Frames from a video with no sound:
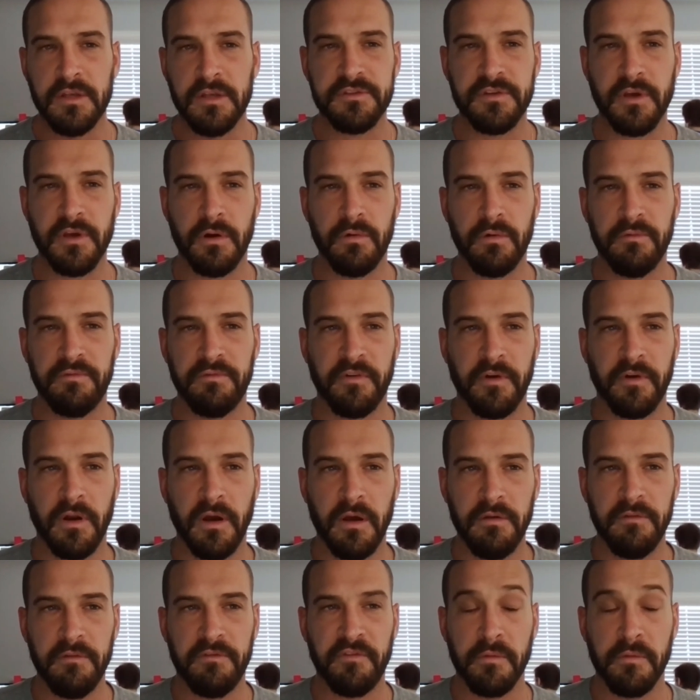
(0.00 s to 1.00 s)
so
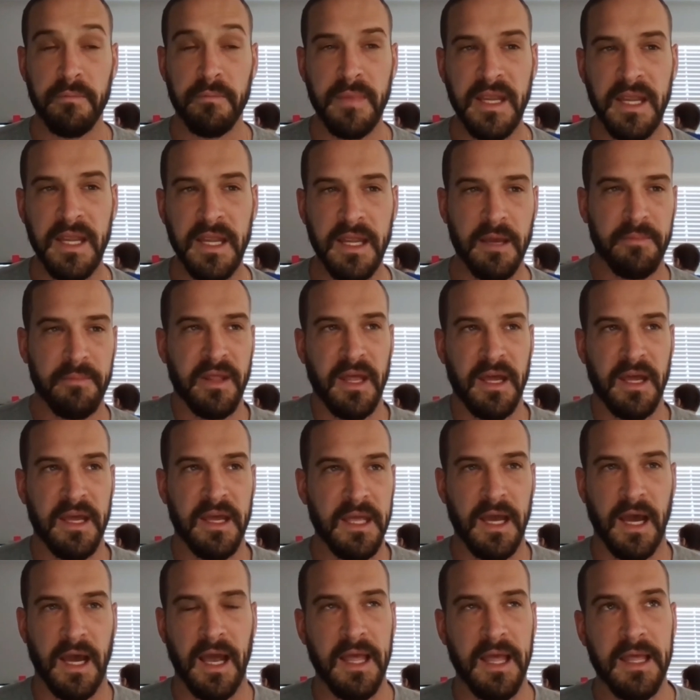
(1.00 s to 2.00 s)
for me, I mean,
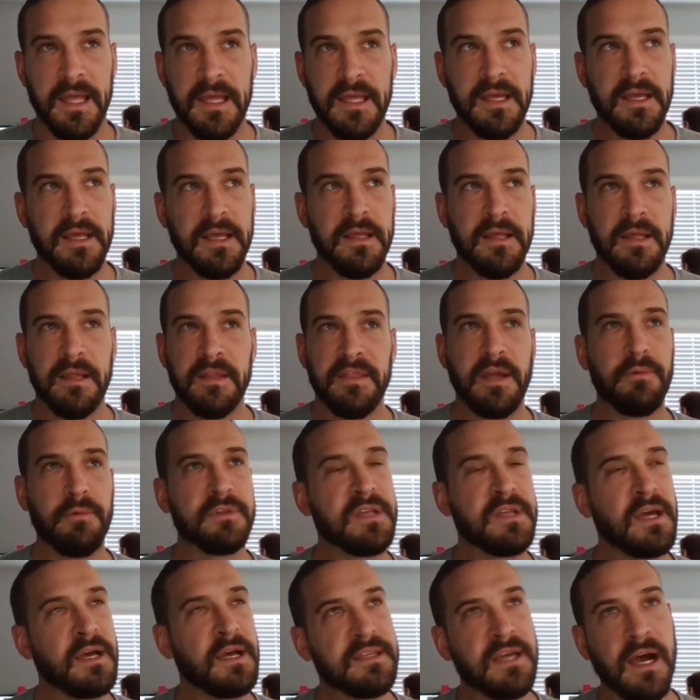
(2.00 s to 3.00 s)
there
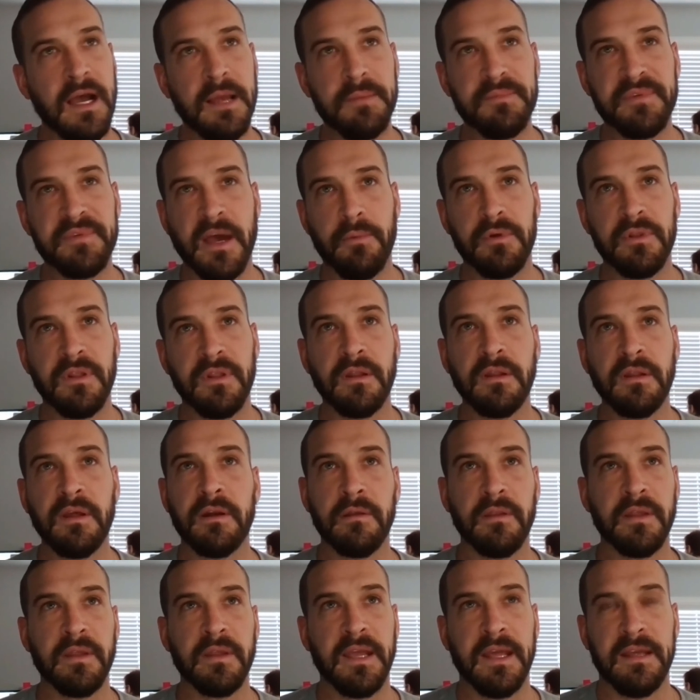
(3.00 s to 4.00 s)
were times I would
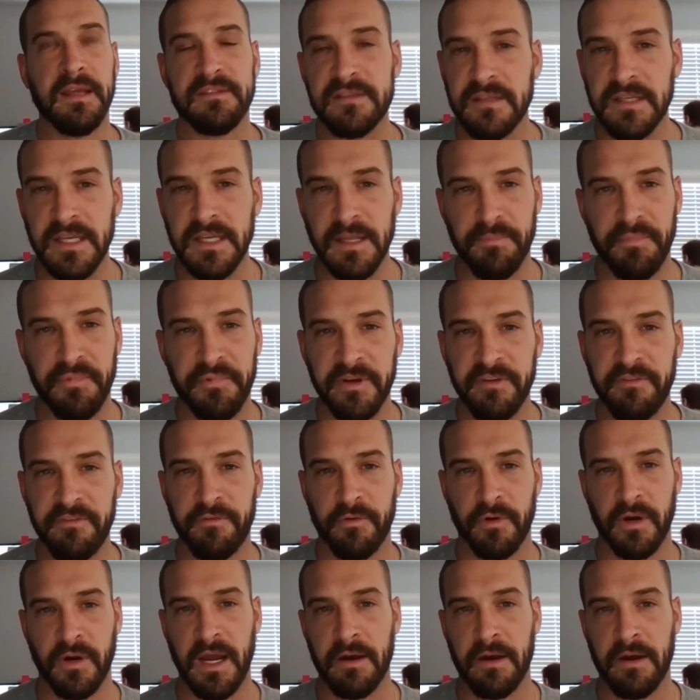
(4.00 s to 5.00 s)
literally get sleep
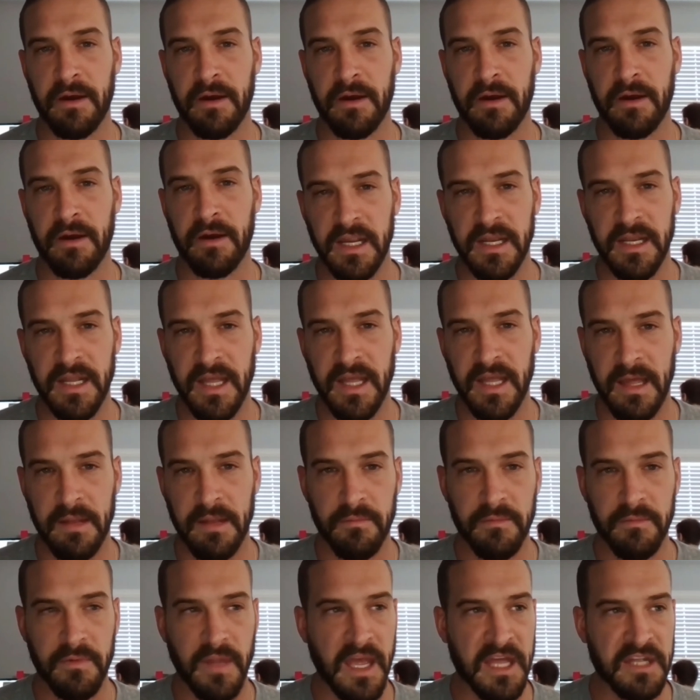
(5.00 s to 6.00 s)
3-4 hours a night
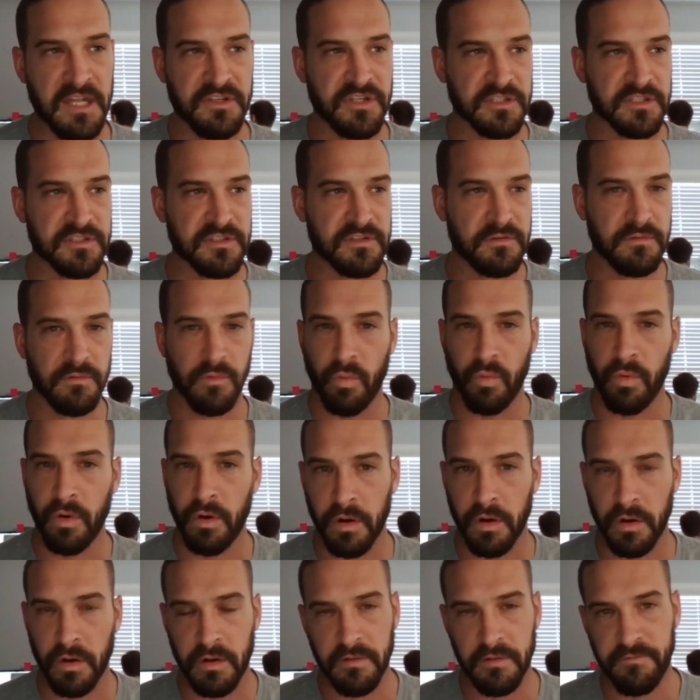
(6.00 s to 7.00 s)
and just
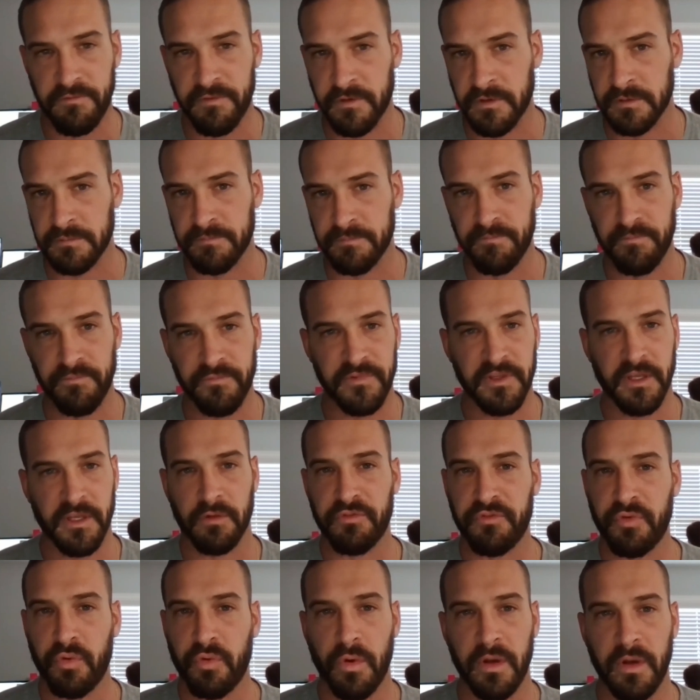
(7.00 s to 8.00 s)
work for
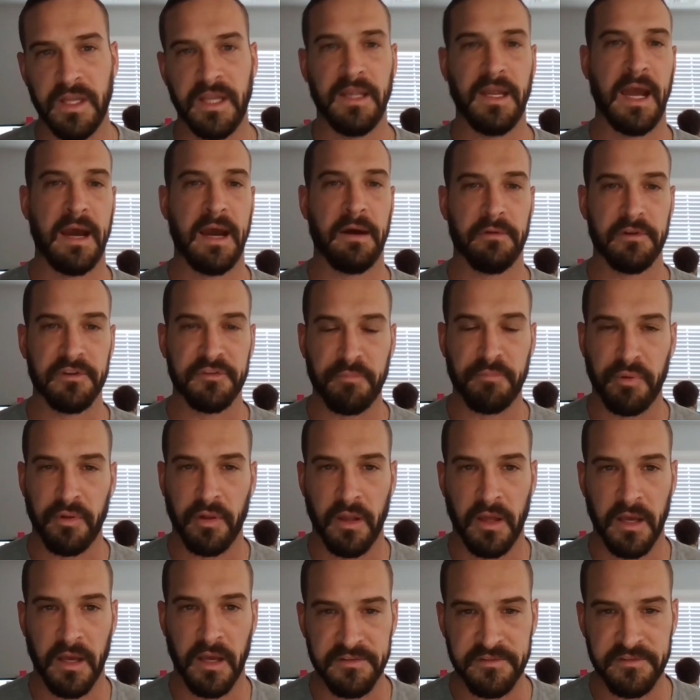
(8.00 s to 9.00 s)
20 hours
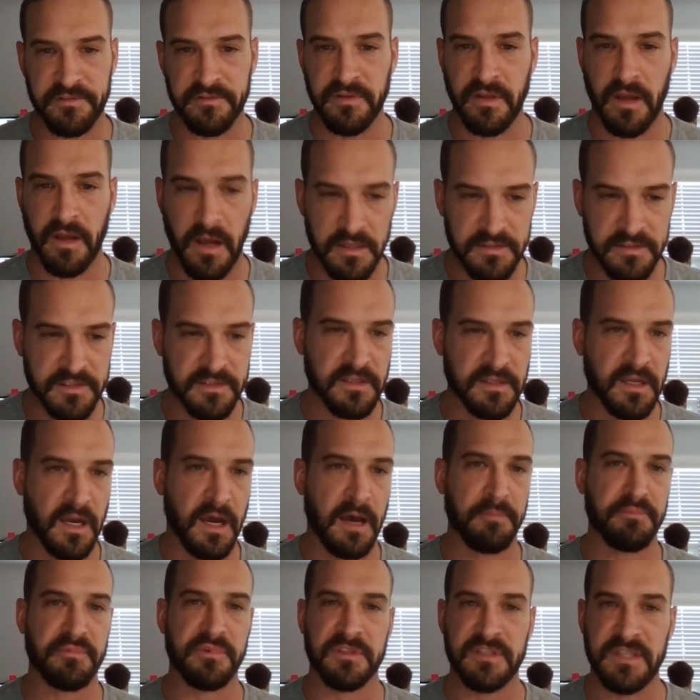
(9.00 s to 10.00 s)
plus
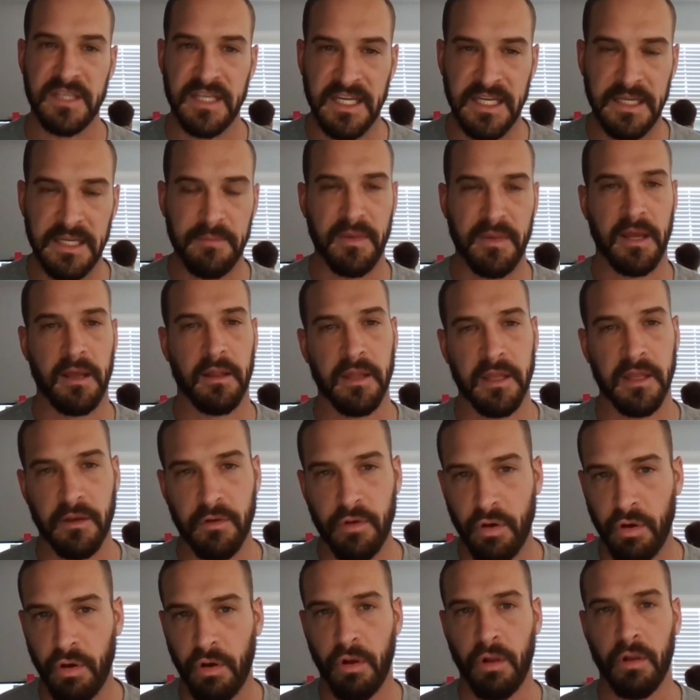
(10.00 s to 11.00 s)
nonstop, just
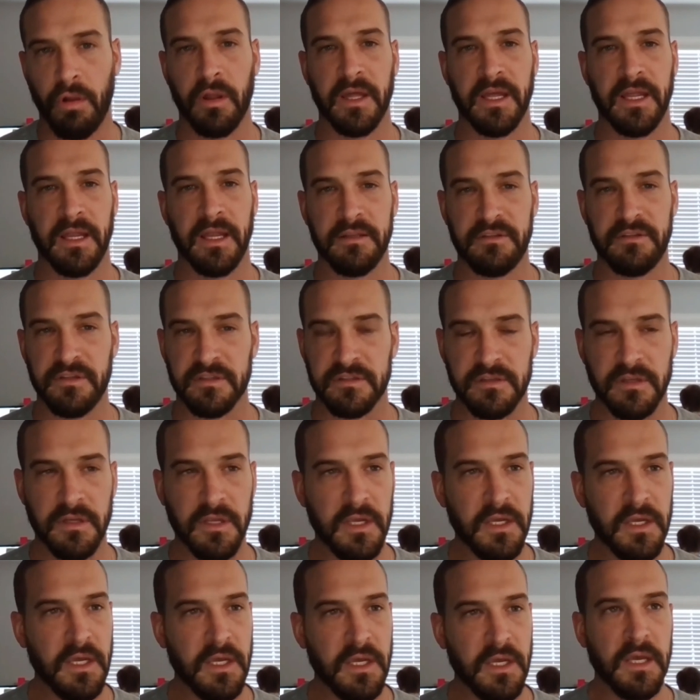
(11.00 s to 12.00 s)
emailing, calling,
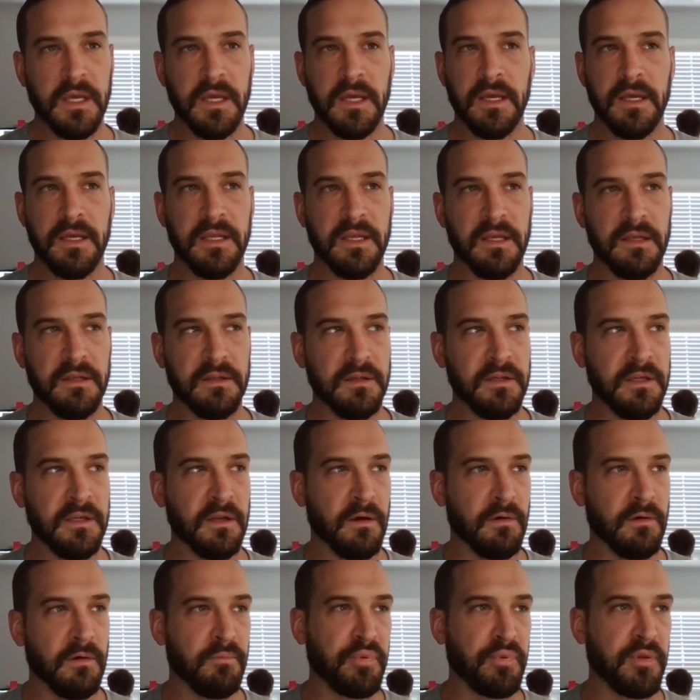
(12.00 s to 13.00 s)
just
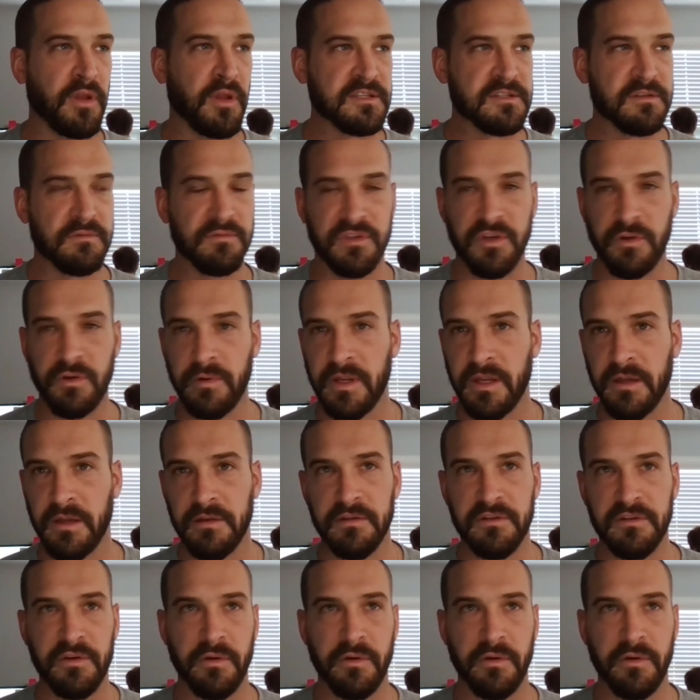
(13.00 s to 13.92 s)
plus doing